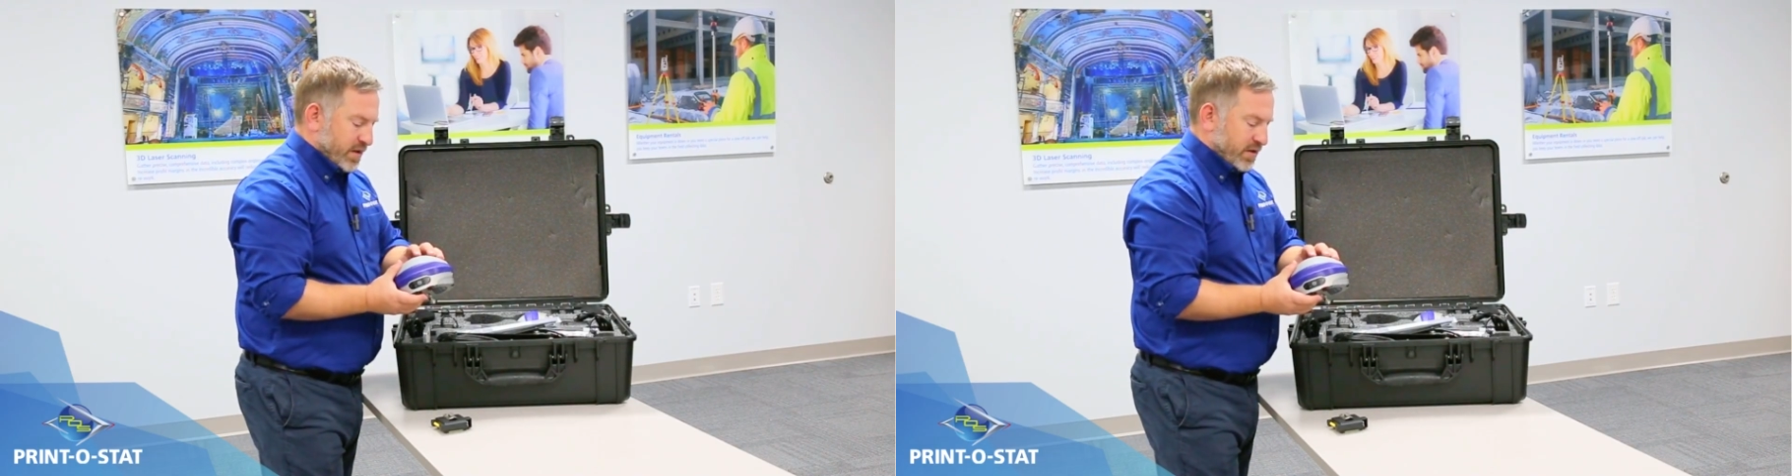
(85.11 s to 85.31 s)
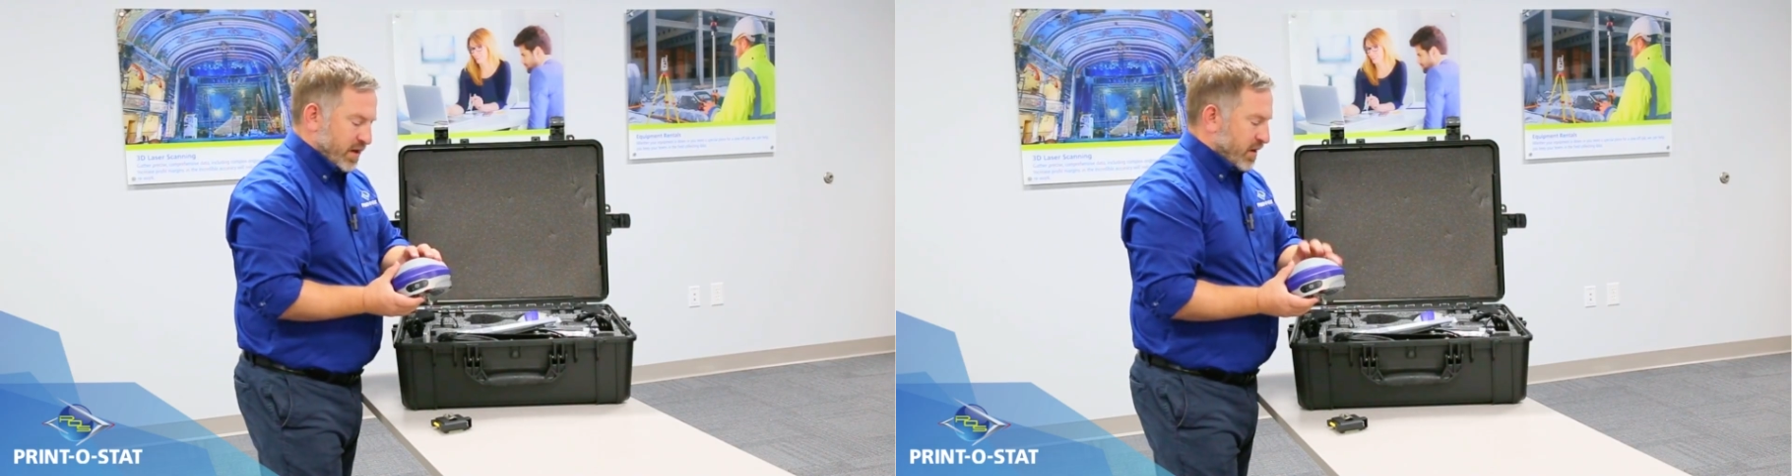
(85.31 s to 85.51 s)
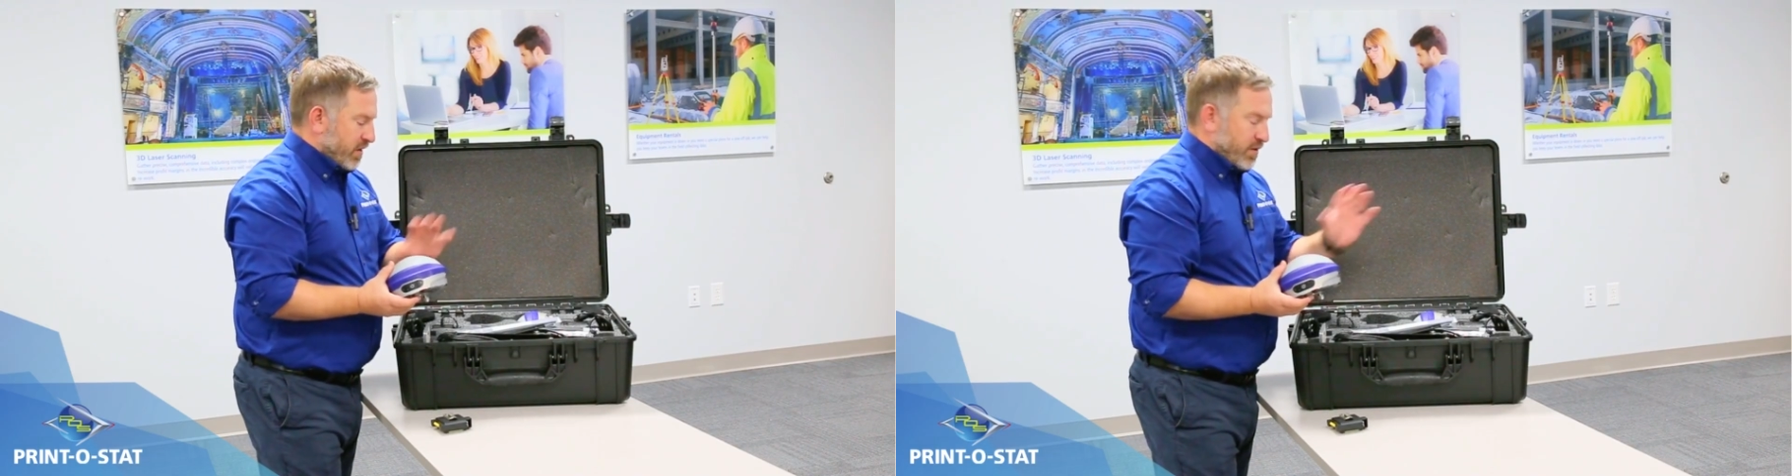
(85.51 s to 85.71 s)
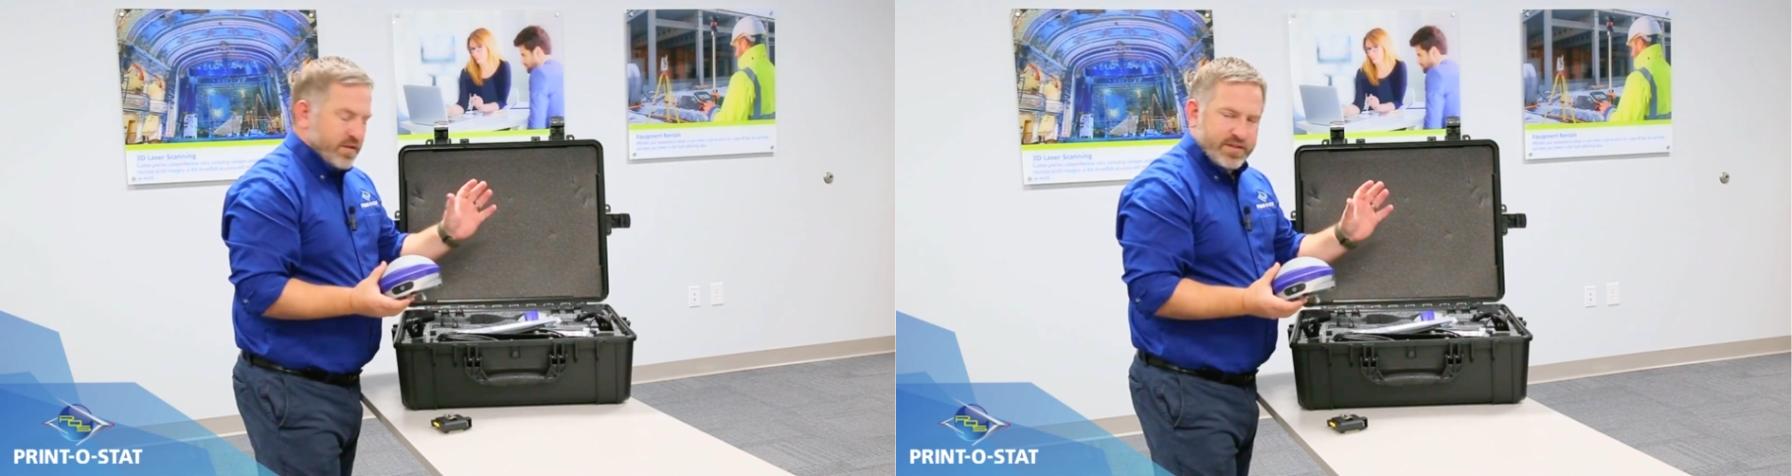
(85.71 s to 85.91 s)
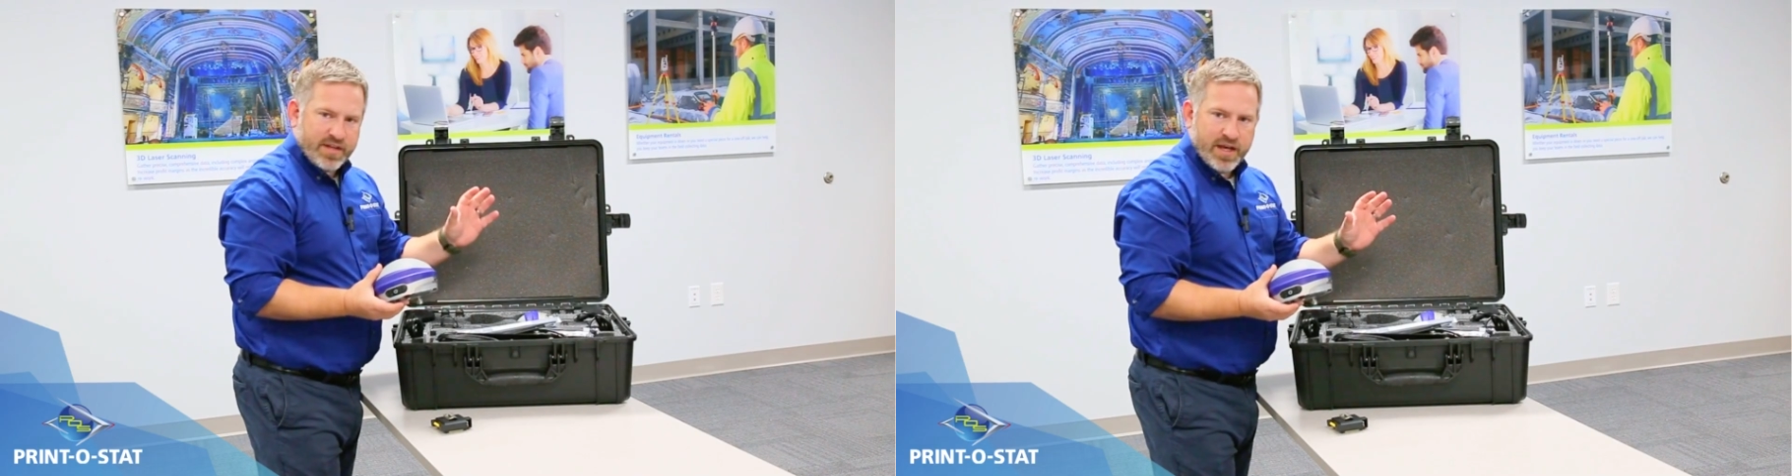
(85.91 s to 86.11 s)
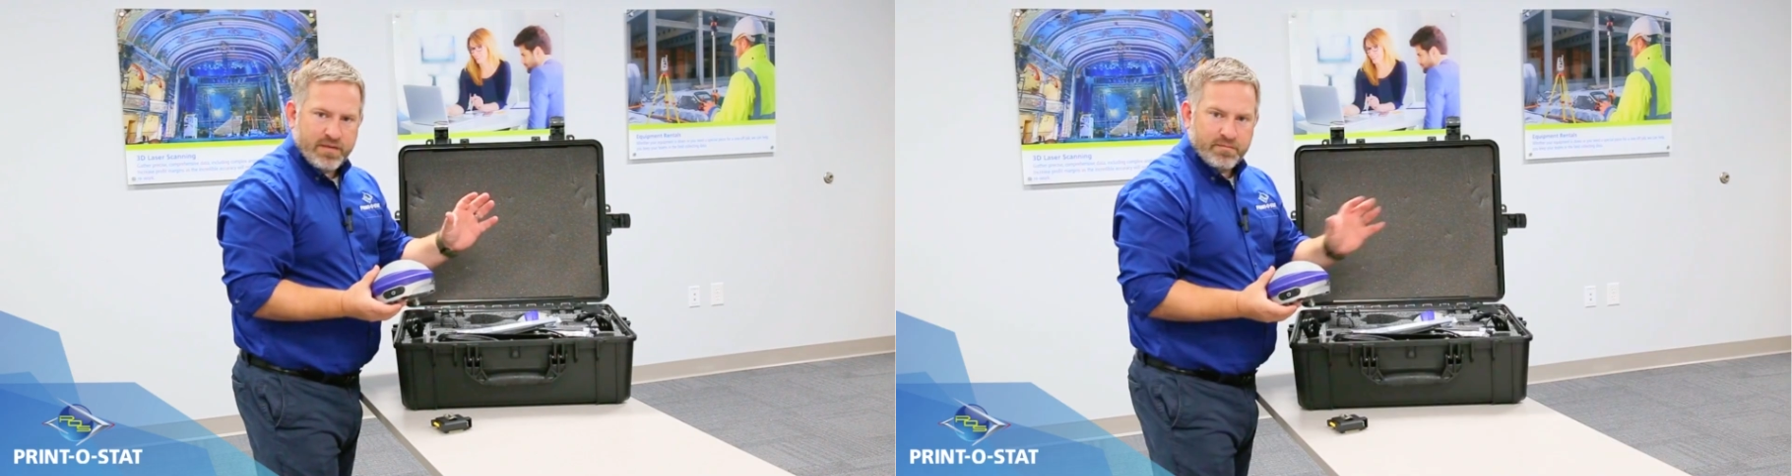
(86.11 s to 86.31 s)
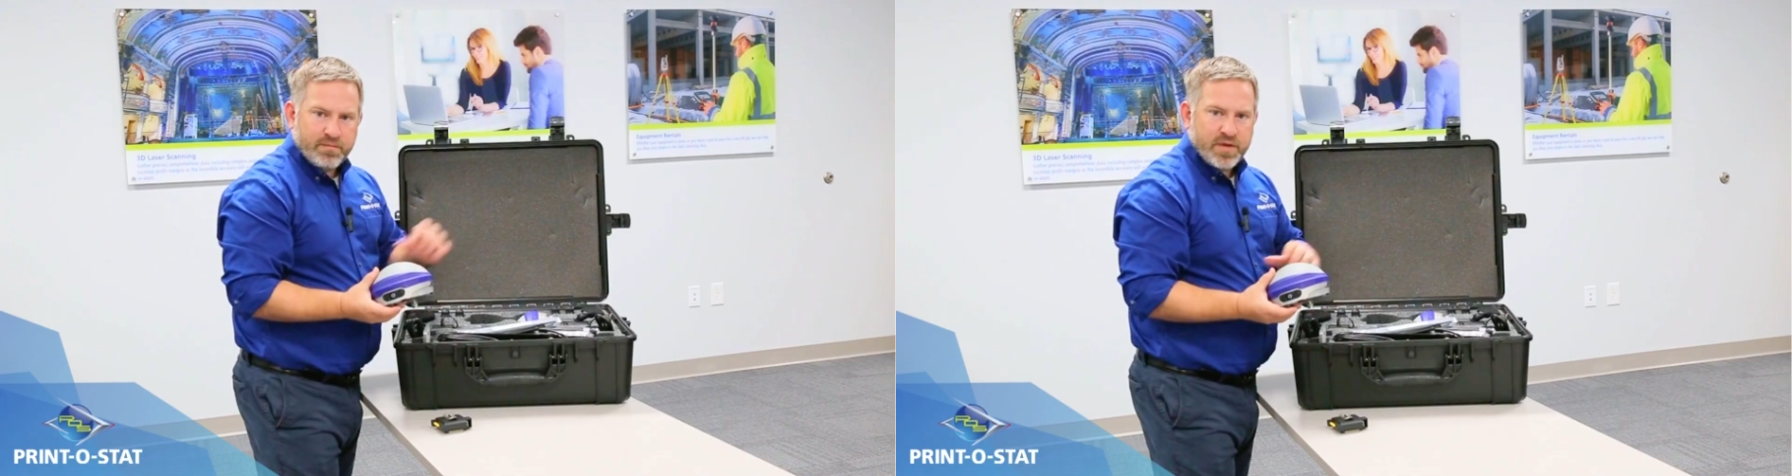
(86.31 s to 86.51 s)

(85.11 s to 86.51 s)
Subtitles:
is they're the same.